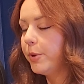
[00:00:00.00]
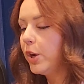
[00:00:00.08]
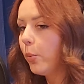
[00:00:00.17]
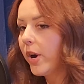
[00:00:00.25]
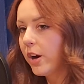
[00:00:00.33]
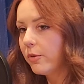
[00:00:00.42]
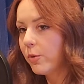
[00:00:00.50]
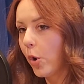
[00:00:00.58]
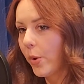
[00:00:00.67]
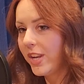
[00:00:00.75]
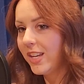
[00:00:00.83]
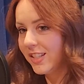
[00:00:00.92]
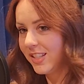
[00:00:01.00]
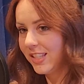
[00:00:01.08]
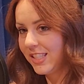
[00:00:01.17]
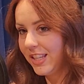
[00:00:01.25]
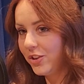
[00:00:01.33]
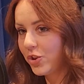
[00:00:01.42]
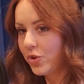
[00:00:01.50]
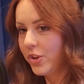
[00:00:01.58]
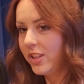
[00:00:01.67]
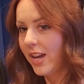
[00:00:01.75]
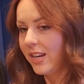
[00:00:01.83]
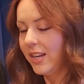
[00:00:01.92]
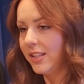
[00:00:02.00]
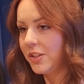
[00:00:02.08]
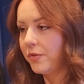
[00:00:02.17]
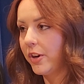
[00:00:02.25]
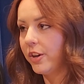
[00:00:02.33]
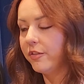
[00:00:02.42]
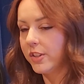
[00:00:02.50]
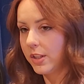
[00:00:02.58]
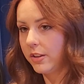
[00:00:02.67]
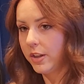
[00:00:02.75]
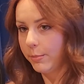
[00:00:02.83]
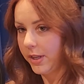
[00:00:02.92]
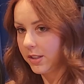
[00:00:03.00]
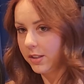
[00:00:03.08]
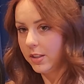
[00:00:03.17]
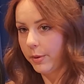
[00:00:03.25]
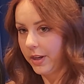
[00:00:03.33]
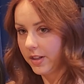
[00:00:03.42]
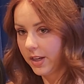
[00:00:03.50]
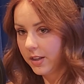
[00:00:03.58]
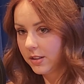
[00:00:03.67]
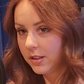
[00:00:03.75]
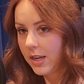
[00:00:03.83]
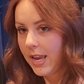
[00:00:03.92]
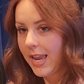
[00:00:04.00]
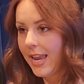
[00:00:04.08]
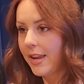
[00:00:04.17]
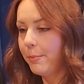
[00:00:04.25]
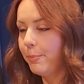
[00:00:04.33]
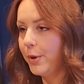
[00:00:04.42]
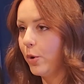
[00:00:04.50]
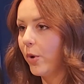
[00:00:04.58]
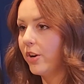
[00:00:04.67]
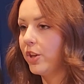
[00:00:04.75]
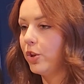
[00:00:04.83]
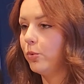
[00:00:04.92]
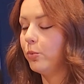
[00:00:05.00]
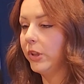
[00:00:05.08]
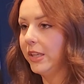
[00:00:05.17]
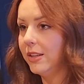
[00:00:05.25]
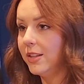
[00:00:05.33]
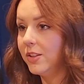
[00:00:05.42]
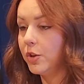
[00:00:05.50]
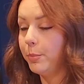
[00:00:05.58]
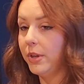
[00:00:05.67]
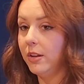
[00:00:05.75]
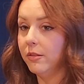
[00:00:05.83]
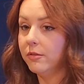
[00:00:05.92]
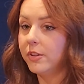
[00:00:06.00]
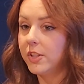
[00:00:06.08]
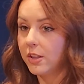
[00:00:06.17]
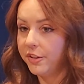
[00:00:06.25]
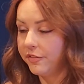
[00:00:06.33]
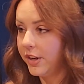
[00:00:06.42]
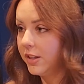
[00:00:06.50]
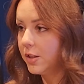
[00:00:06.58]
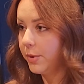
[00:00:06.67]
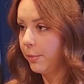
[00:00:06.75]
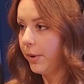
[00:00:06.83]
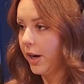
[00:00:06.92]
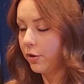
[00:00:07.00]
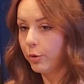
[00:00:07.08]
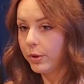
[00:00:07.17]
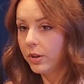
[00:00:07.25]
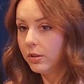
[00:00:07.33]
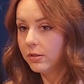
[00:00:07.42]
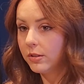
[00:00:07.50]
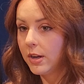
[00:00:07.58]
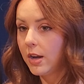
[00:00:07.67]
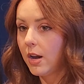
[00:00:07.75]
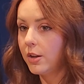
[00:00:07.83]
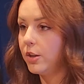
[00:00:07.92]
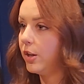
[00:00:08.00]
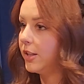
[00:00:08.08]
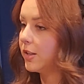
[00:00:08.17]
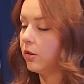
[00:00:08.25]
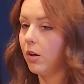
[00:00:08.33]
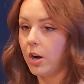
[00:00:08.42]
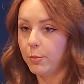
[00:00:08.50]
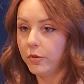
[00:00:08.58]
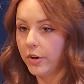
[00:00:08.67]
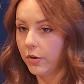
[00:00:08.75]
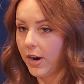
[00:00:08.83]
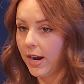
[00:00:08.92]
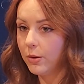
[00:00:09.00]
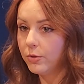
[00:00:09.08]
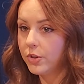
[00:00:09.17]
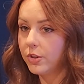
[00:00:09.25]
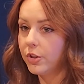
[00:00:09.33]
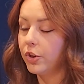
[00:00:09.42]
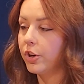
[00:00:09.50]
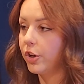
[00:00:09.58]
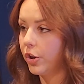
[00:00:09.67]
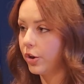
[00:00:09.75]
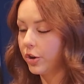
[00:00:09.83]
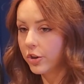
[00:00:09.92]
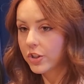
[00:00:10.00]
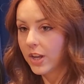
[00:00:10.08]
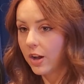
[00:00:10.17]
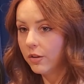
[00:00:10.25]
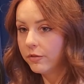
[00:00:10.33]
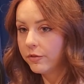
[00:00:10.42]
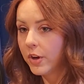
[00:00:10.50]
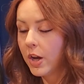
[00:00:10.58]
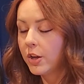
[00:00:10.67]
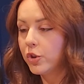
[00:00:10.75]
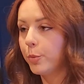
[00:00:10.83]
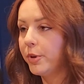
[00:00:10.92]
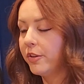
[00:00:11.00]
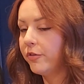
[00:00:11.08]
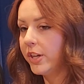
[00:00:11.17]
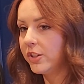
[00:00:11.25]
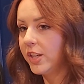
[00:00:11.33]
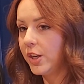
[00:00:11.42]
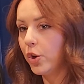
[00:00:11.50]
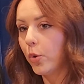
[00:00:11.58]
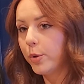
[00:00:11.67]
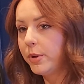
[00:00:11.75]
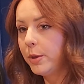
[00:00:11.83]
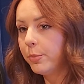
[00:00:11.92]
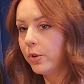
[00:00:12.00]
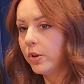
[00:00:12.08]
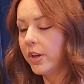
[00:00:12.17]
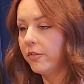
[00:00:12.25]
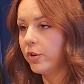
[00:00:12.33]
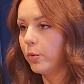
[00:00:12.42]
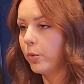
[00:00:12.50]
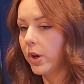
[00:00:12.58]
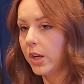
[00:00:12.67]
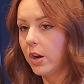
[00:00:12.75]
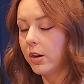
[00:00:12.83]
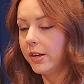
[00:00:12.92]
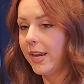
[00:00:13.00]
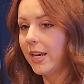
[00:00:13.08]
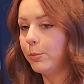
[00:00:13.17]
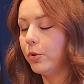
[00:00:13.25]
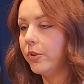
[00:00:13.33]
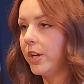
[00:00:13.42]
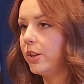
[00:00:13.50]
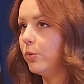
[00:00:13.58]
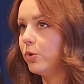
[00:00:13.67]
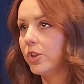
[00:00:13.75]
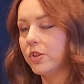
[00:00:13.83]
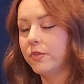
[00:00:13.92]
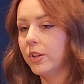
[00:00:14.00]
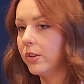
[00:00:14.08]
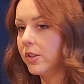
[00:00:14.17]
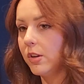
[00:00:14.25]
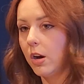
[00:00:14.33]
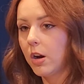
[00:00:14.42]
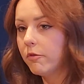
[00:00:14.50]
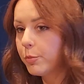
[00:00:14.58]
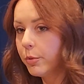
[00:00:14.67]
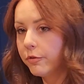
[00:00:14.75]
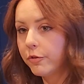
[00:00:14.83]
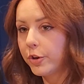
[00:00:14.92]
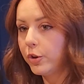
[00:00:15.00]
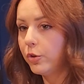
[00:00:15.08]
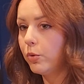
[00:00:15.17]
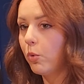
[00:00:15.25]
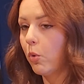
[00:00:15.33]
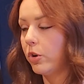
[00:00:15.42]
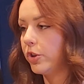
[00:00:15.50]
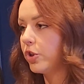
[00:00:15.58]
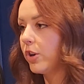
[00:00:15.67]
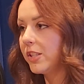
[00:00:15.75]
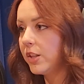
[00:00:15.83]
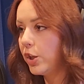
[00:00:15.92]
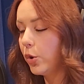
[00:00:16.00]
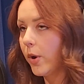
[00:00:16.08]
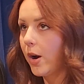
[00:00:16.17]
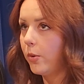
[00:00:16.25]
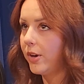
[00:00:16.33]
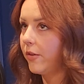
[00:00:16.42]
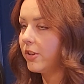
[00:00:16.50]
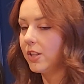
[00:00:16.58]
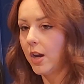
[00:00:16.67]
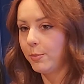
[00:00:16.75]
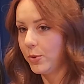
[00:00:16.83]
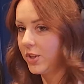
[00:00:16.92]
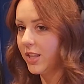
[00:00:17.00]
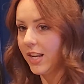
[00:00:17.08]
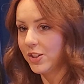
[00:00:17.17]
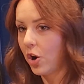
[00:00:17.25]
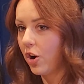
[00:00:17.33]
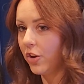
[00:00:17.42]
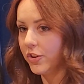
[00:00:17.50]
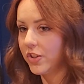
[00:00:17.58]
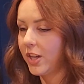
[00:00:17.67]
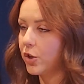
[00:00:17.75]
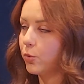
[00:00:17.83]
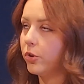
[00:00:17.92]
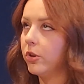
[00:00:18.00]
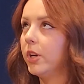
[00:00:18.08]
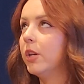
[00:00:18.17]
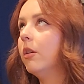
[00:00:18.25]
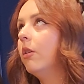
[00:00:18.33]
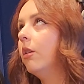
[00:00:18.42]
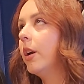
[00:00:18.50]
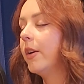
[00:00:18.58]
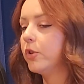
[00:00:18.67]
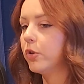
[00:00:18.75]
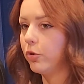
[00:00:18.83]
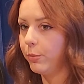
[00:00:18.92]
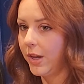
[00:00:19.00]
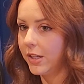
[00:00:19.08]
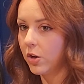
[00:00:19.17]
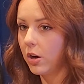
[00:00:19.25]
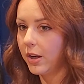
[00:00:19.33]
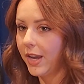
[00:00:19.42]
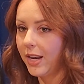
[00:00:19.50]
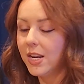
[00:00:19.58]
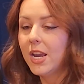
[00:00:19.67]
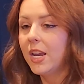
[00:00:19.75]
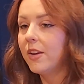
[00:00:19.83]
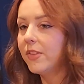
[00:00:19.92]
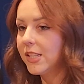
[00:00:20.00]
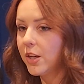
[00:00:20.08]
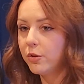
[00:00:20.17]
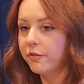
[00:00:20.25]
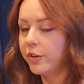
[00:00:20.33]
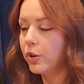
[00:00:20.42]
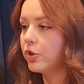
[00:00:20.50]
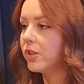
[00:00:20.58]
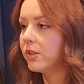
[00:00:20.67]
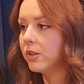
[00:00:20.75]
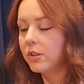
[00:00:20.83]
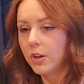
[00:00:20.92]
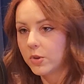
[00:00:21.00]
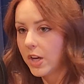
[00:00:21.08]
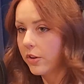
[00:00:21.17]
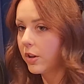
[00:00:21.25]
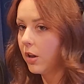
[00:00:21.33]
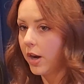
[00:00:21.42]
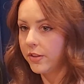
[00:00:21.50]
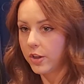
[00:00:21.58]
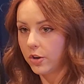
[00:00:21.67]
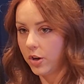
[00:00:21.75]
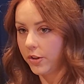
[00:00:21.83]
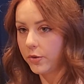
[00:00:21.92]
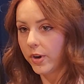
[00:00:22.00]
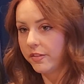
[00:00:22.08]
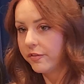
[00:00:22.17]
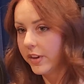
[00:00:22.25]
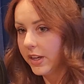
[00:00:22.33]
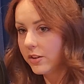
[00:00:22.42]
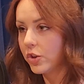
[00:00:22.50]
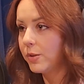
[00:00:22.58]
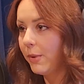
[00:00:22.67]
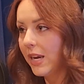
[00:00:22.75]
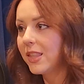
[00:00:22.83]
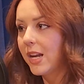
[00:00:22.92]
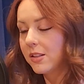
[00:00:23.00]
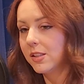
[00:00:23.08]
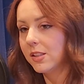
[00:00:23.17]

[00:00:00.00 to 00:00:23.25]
Be aware going into this industry that it's very physically and mentally demanding. Be aware that you really need to be physically fit to be a pet groomer. It's a lot of moving around. You're going to hurt yourself. Don't be afraid to say no to people if you're working on an animal that you just feel is not comfortable for you or stressing you out. And every time you see that dog on the schedule, you're like, oh, I have to groom that dog again. If that's how you feel, just, tell the client that you're not the right fit. Just make that